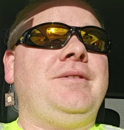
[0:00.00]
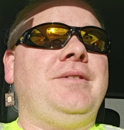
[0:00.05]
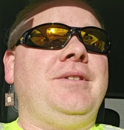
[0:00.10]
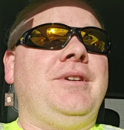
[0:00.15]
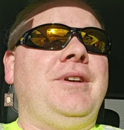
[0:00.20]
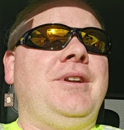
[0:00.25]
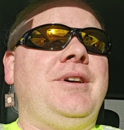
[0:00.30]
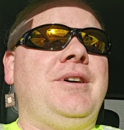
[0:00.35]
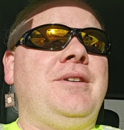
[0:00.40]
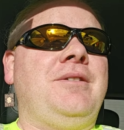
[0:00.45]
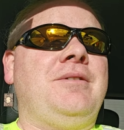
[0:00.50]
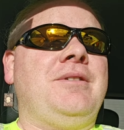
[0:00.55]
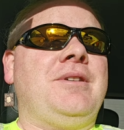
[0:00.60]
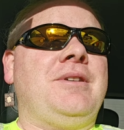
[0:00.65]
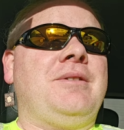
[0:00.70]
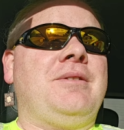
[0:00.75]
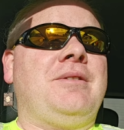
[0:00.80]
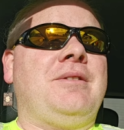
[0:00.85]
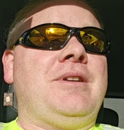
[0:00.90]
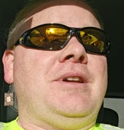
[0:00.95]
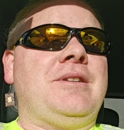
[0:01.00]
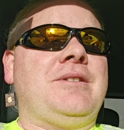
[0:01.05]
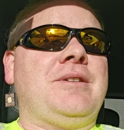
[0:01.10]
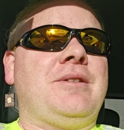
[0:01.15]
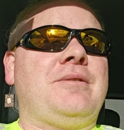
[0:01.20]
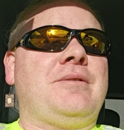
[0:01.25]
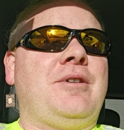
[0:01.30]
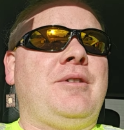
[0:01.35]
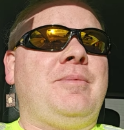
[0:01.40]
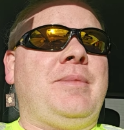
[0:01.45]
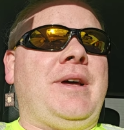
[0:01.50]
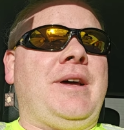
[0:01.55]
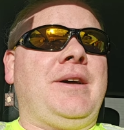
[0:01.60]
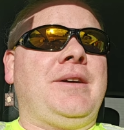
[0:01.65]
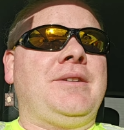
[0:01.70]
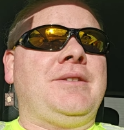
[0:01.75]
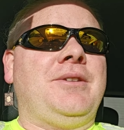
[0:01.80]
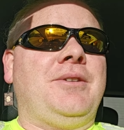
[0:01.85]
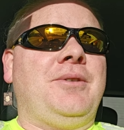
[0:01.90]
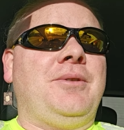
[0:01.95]
You know, it's a
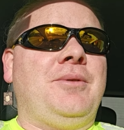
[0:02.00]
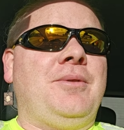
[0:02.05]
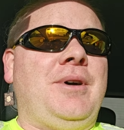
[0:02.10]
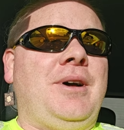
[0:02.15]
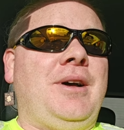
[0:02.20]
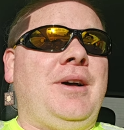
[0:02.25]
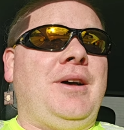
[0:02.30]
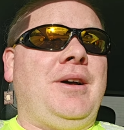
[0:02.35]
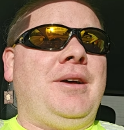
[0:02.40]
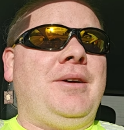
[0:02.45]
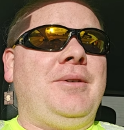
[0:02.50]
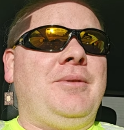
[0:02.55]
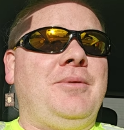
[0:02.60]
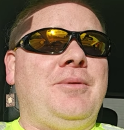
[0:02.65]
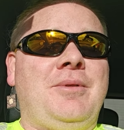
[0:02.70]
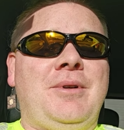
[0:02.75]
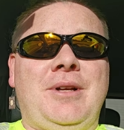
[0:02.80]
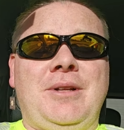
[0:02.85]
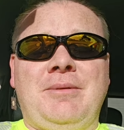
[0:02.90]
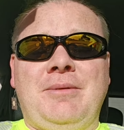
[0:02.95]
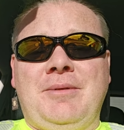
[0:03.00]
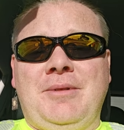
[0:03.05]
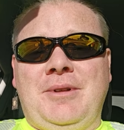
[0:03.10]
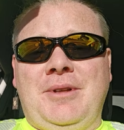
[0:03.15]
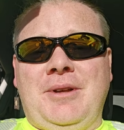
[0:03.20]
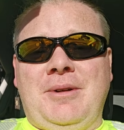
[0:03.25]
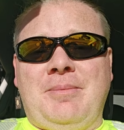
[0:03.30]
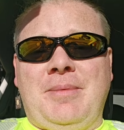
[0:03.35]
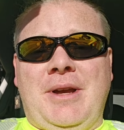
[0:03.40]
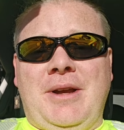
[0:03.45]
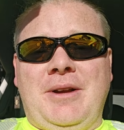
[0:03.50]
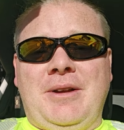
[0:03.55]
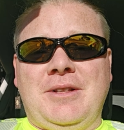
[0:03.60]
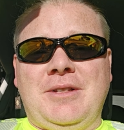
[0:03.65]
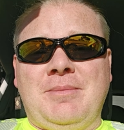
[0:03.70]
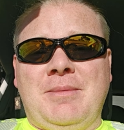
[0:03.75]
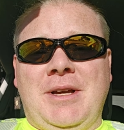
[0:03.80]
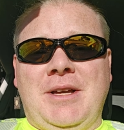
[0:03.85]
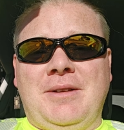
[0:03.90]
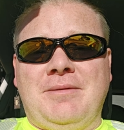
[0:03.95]
throwback to what your
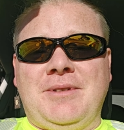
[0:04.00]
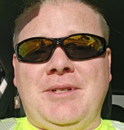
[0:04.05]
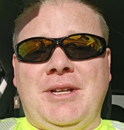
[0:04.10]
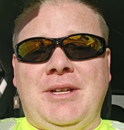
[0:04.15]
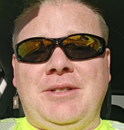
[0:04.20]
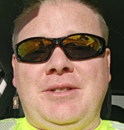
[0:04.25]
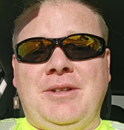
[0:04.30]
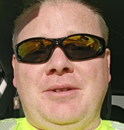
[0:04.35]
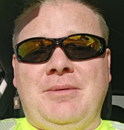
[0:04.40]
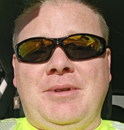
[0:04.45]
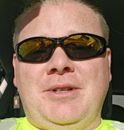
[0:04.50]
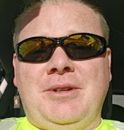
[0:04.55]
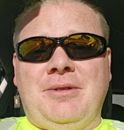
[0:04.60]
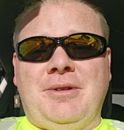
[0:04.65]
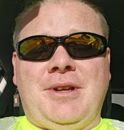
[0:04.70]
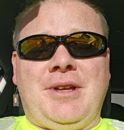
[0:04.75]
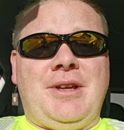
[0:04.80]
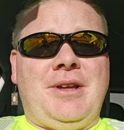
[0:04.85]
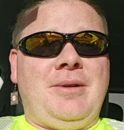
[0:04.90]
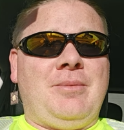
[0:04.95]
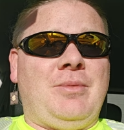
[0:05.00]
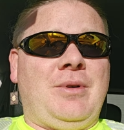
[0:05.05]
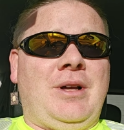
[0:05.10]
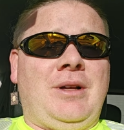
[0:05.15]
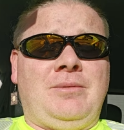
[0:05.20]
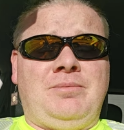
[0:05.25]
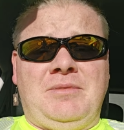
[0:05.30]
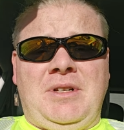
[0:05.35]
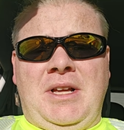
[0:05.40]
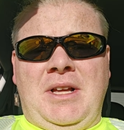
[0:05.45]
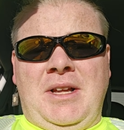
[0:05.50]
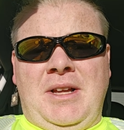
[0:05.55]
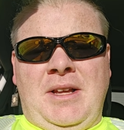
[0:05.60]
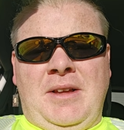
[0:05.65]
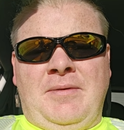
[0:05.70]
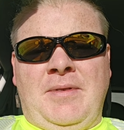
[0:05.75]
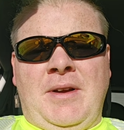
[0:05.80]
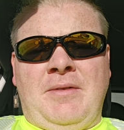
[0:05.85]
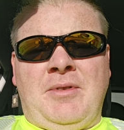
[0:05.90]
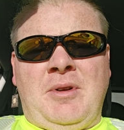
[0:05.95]
parents might have said to you when you were a kid. Well,
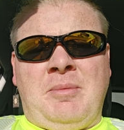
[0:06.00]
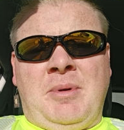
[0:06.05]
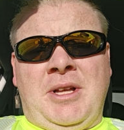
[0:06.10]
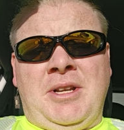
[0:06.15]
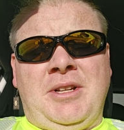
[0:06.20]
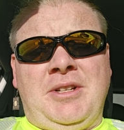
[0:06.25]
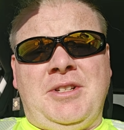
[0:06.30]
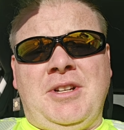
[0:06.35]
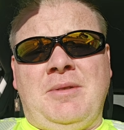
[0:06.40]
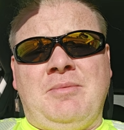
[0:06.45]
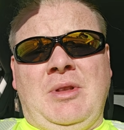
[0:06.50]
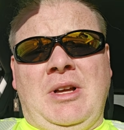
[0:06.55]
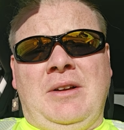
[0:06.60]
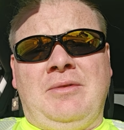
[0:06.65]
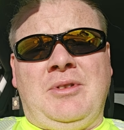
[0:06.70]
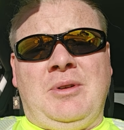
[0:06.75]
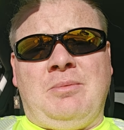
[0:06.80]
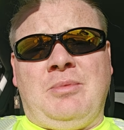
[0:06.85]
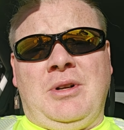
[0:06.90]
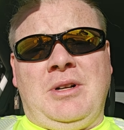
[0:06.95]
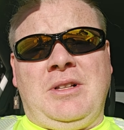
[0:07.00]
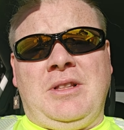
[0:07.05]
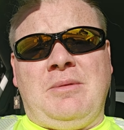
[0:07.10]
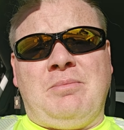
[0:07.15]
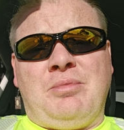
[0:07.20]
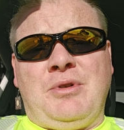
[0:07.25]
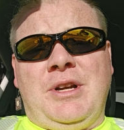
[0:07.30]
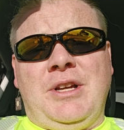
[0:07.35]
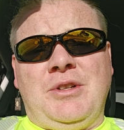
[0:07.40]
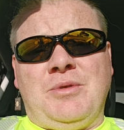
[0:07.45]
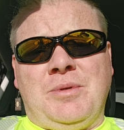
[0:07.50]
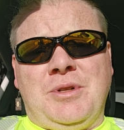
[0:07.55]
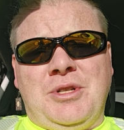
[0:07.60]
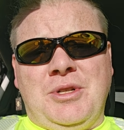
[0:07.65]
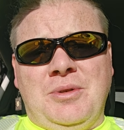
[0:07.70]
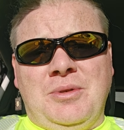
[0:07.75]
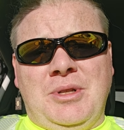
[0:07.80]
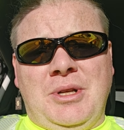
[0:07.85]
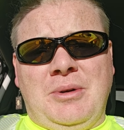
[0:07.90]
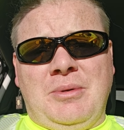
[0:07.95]
if everybody jumped off the Brooklyn Bridge, would
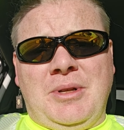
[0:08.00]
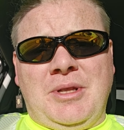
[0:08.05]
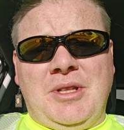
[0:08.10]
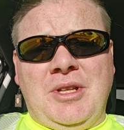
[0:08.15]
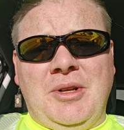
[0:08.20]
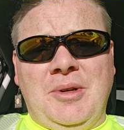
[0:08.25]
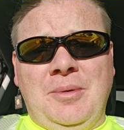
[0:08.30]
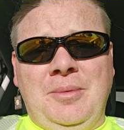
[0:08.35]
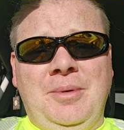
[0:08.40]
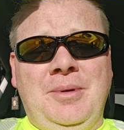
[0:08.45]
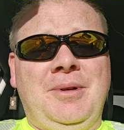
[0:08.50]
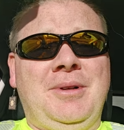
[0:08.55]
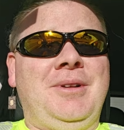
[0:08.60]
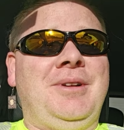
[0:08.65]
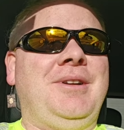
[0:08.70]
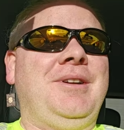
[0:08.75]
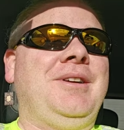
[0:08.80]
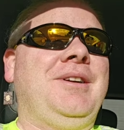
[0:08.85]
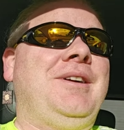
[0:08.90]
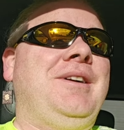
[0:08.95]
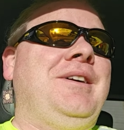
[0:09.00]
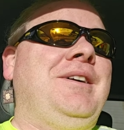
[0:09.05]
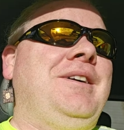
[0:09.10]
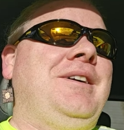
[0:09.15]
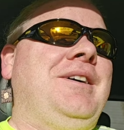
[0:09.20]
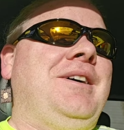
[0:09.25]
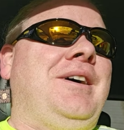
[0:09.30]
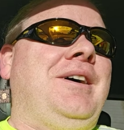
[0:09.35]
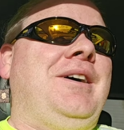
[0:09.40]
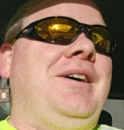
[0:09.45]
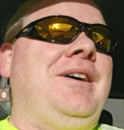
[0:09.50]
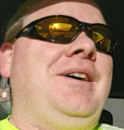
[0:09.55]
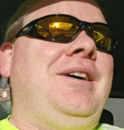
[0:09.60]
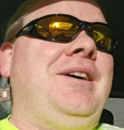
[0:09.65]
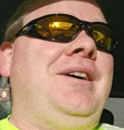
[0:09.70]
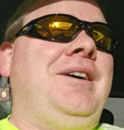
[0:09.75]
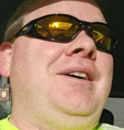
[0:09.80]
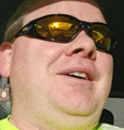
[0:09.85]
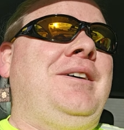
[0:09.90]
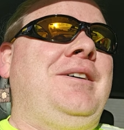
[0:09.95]
you do it too?
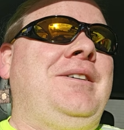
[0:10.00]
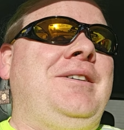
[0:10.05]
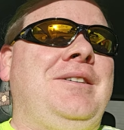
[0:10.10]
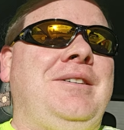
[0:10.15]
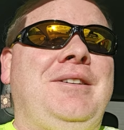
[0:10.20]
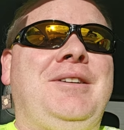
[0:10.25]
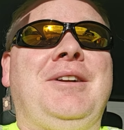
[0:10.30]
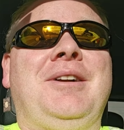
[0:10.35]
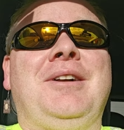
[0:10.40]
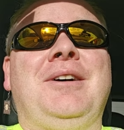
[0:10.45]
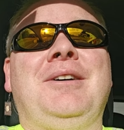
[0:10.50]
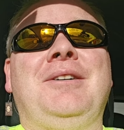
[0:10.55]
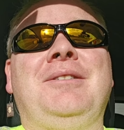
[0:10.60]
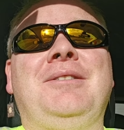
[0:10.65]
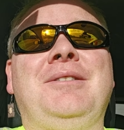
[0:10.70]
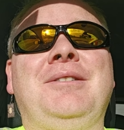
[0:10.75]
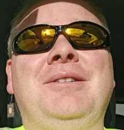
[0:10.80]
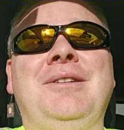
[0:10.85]
You know,